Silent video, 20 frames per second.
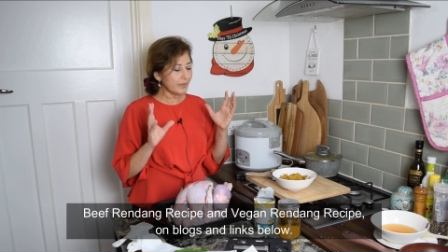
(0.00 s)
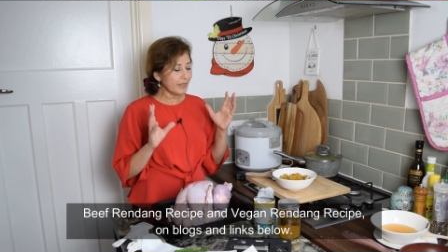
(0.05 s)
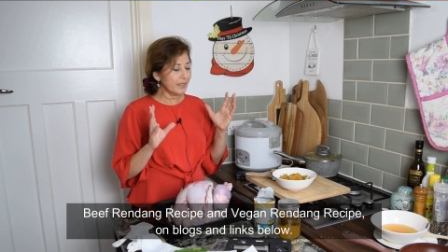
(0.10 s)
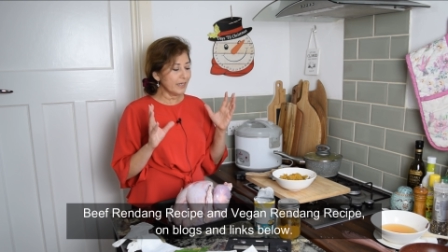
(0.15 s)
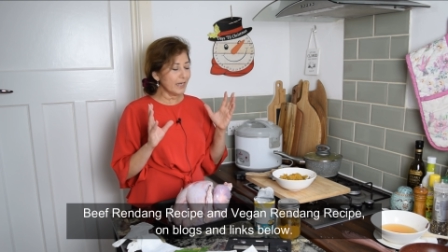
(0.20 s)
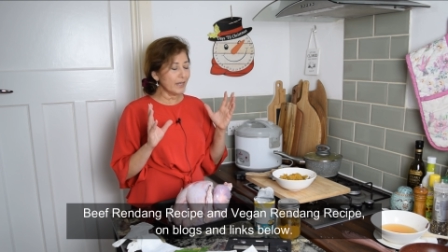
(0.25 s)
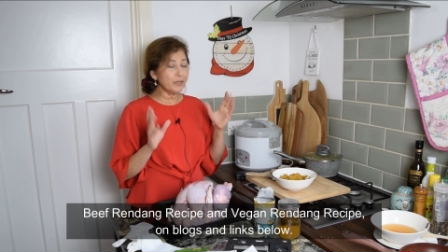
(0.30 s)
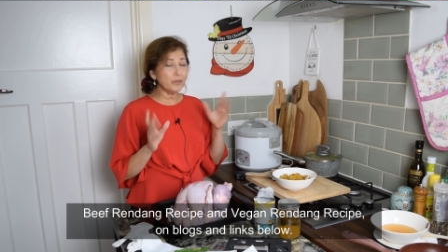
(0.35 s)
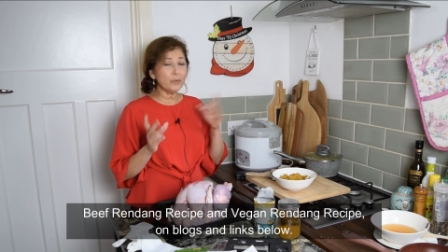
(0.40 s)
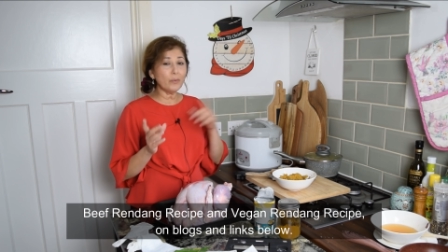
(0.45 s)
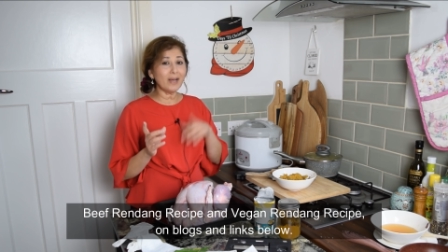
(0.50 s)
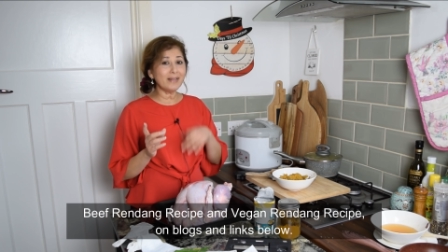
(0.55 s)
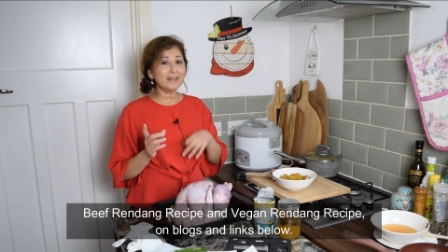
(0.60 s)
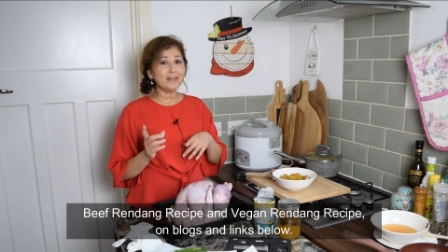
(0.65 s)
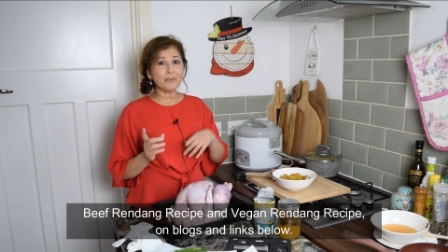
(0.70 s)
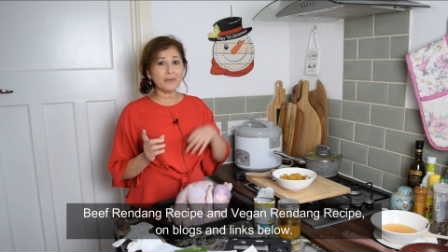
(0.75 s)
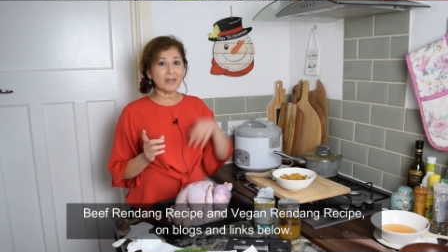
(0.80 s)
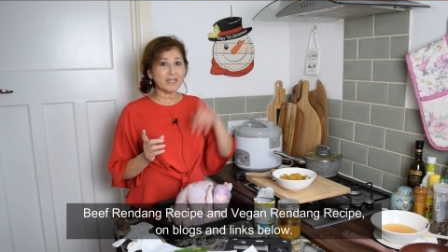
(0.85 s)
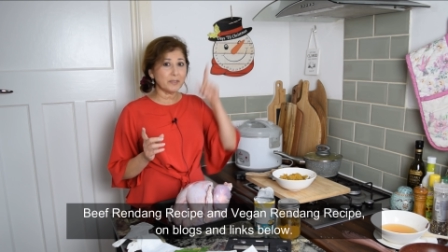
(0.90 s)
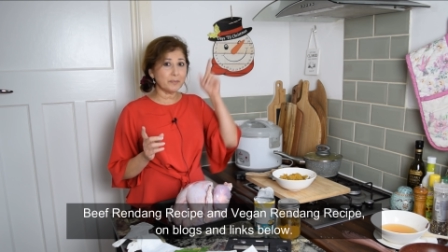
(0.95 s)
Now you want
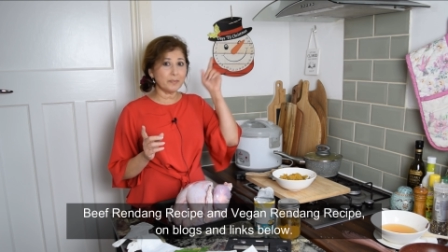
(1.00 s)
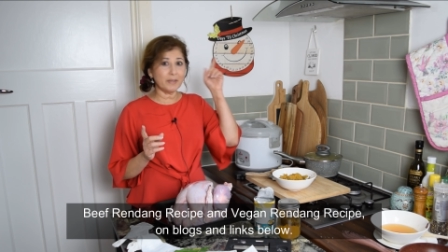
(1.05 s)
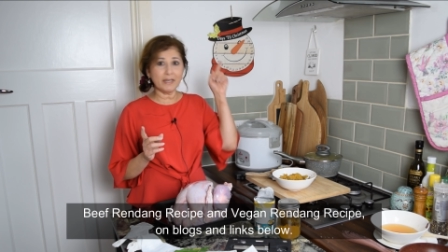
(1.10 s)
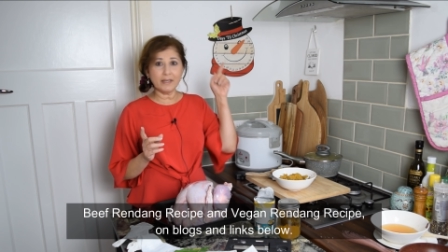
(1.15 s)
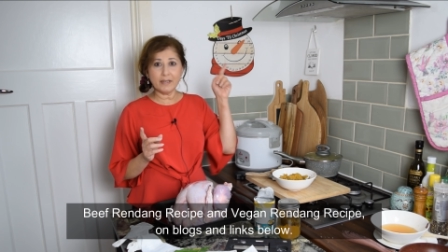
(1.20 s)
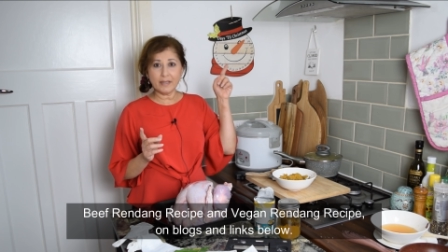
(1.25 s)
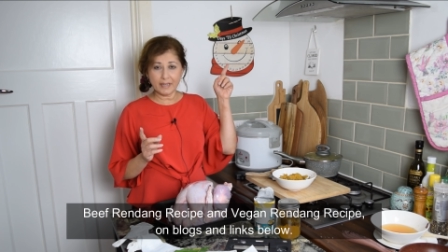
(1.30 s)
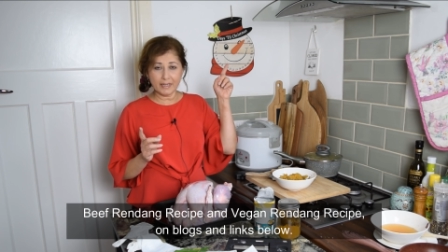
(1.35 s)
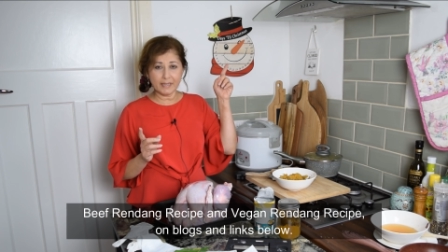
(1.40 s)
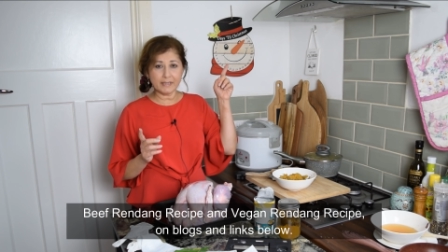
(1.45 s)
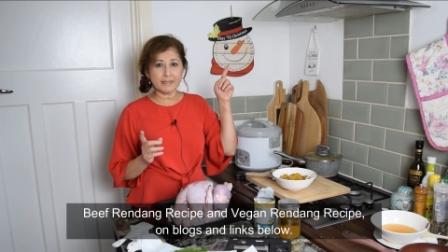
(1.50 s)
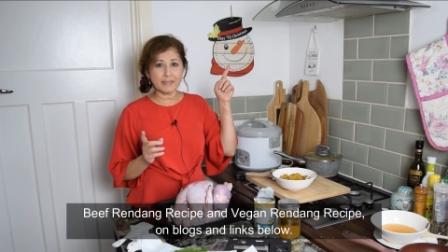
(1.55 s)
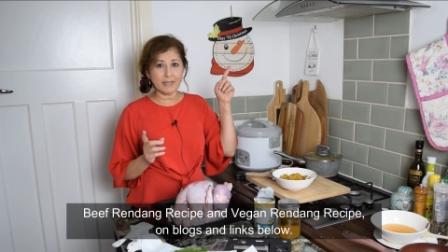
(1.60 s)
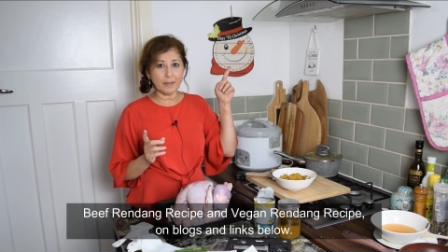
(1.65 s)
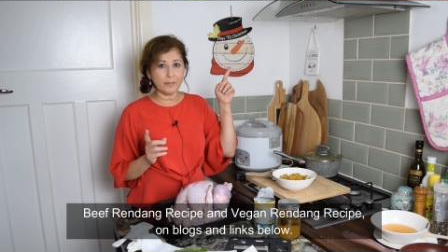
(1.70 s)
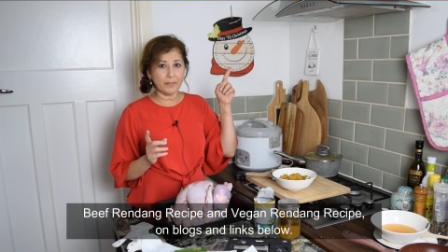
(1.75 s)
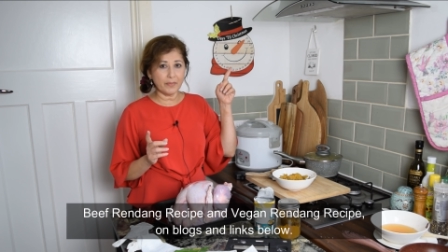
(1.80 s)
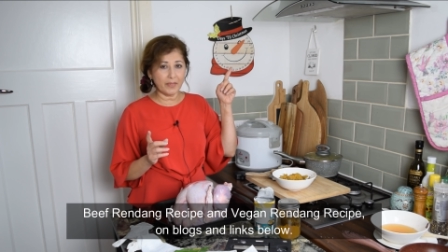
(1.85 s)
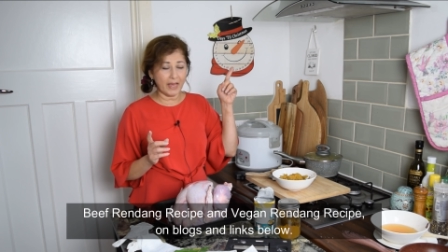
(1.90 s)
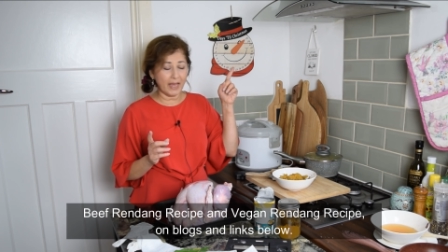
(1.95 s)
the recipe, it's
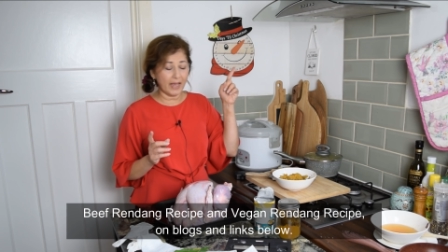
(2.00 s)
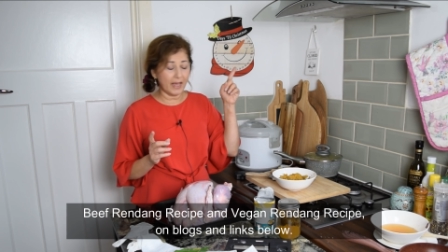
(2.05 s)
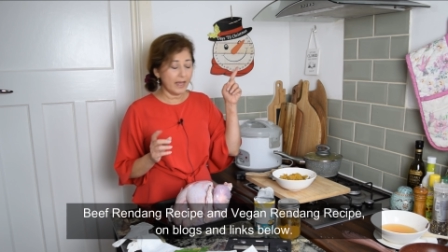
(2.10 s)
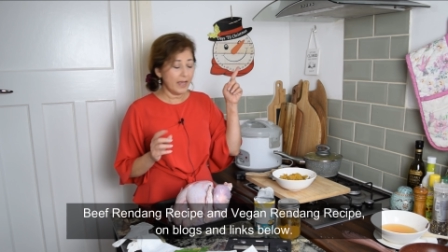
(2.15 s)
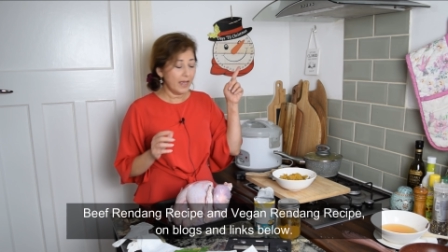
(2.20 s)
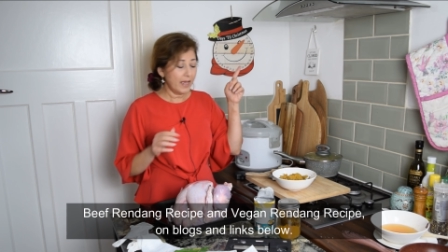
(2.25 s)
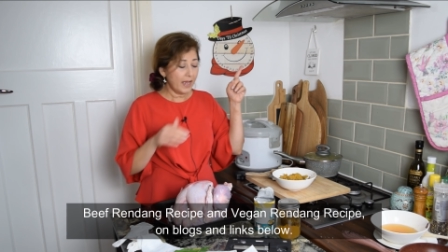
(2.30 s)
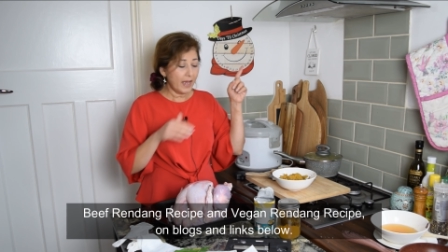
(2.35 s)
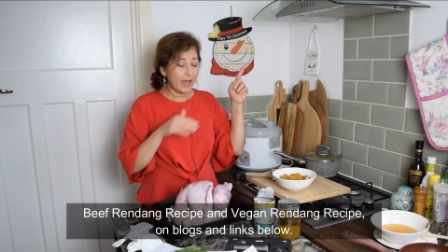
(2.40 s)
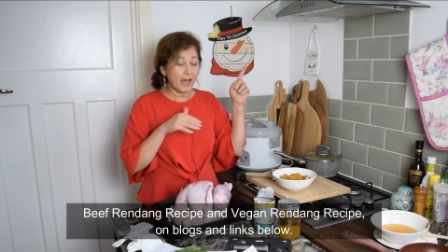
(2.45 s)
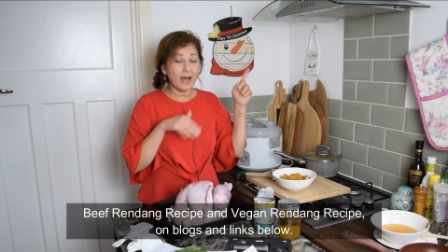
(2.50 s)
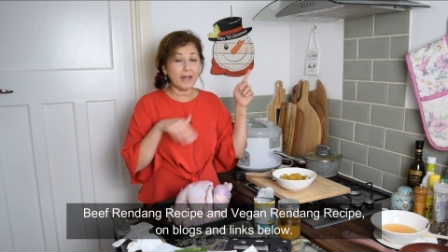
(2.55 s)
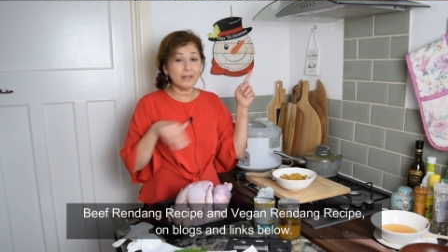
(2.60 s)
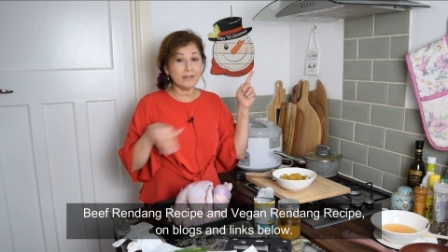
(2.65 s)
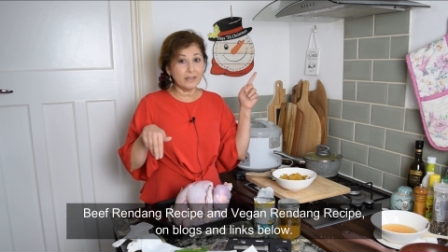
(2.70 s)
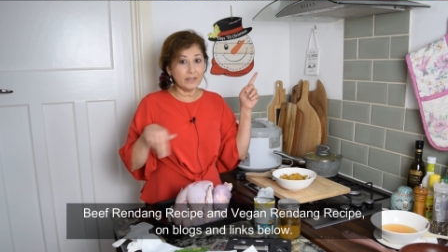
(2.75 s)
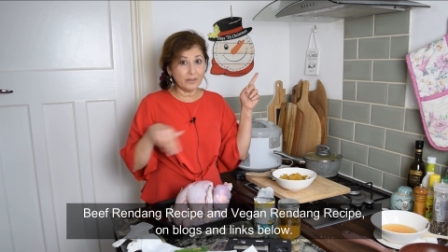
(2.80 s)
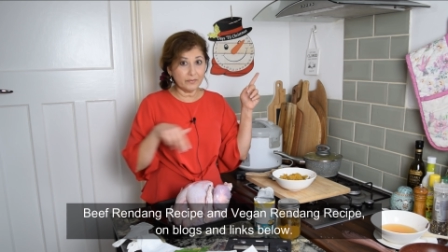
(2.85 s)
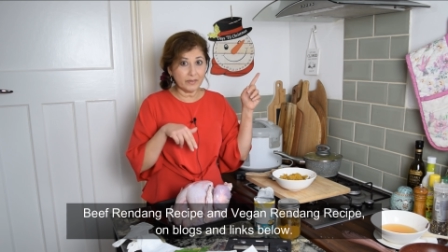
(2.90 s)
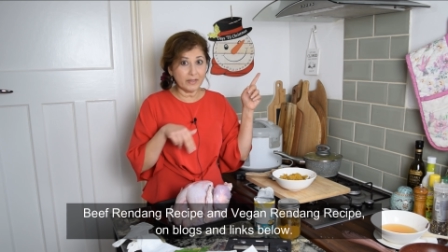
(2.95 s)
up there. I'll
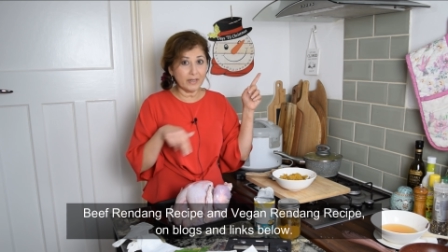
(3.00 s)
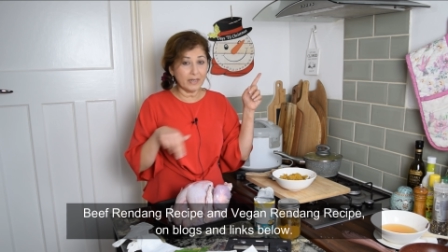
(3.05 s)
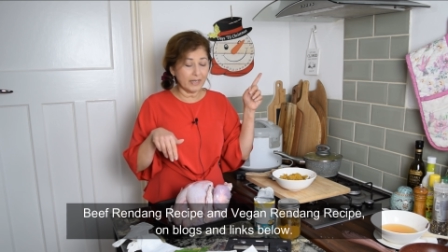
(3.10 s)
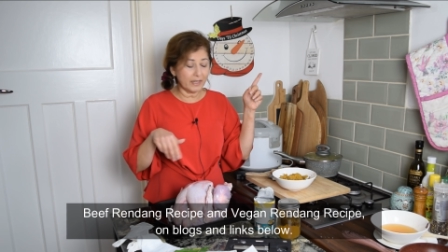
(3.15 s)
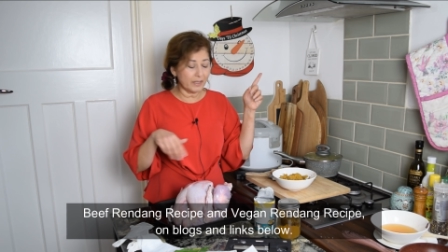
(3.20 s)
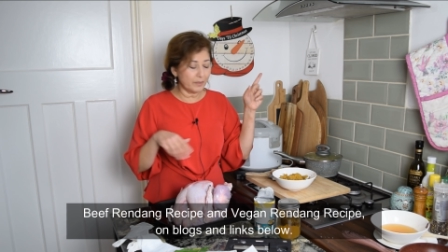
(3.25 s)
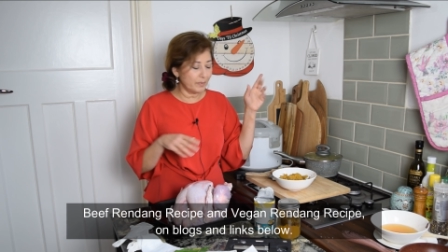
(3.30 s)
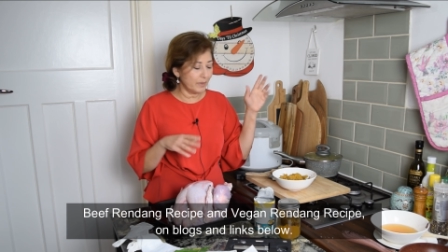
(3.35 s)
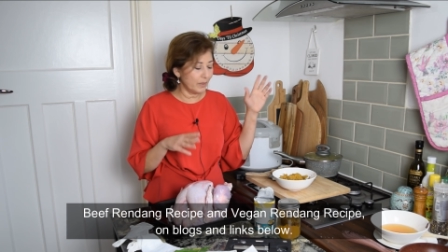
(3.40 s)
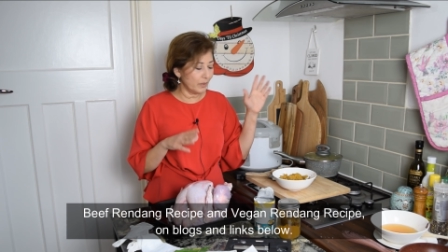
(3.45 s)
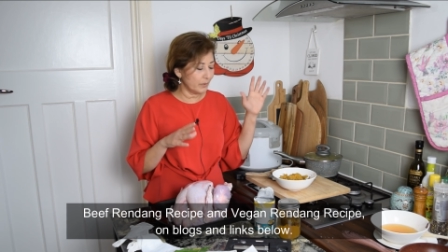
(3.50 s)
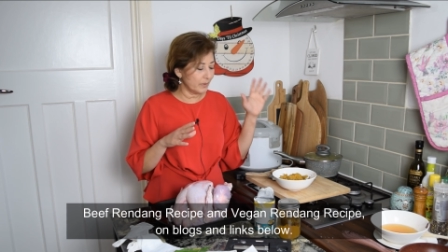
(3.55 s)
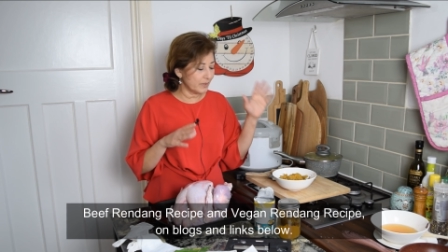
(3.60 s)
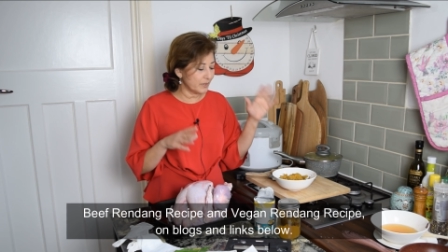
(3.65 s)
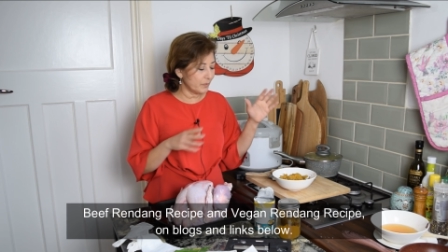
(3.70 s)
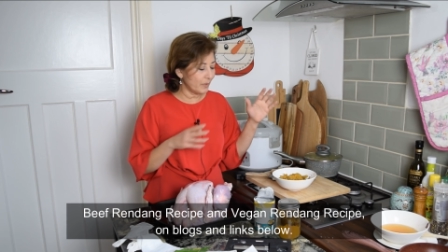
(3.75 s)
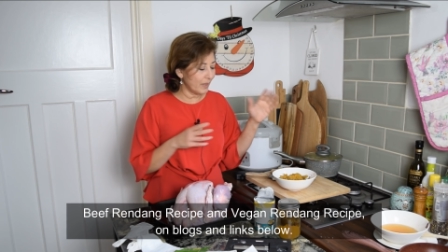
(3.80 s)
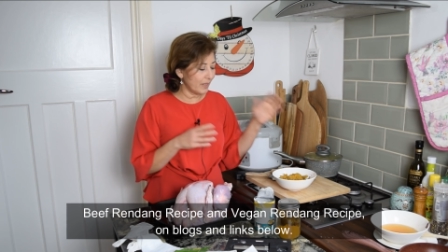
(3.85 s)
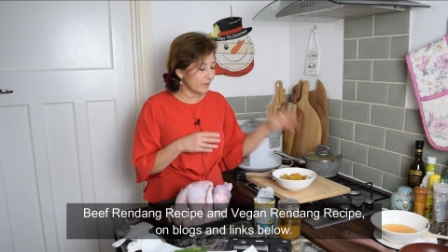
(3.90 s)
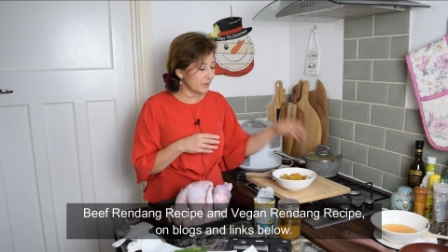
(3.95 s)
leave the link below
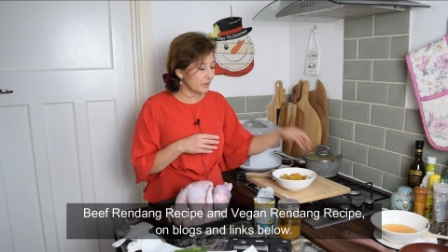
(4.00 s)
as well.